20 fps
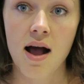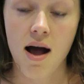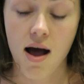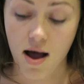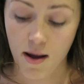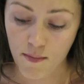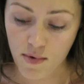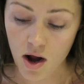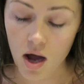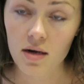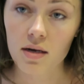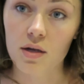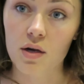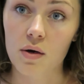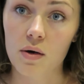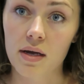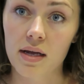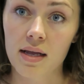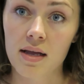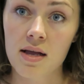I'm not
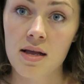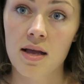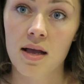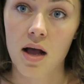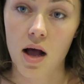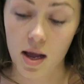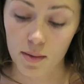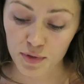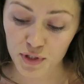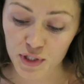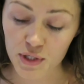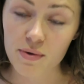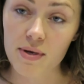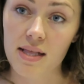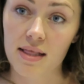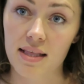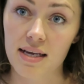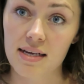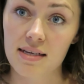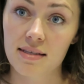going. I'm
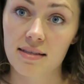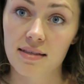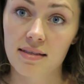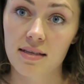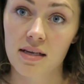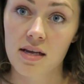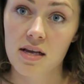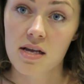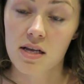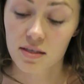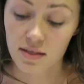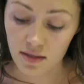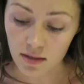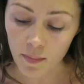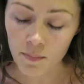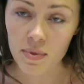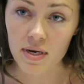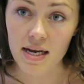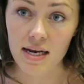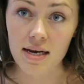doing this.
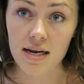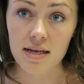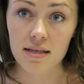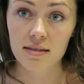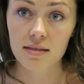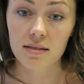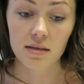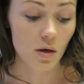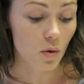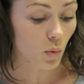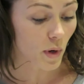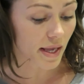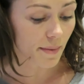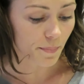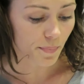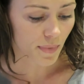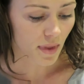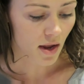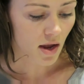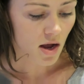Somebody needs to. We
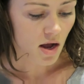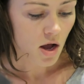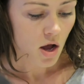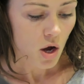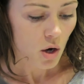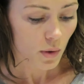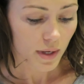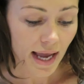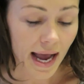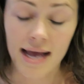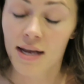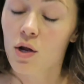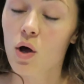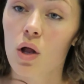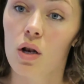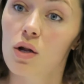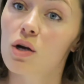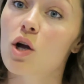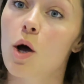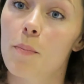can't
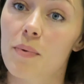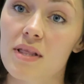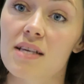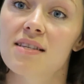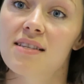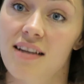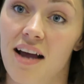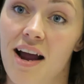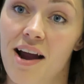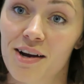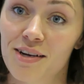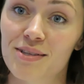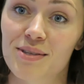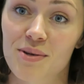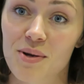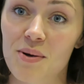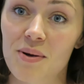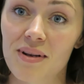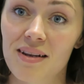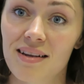all look up at the stars,
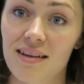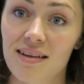Noel.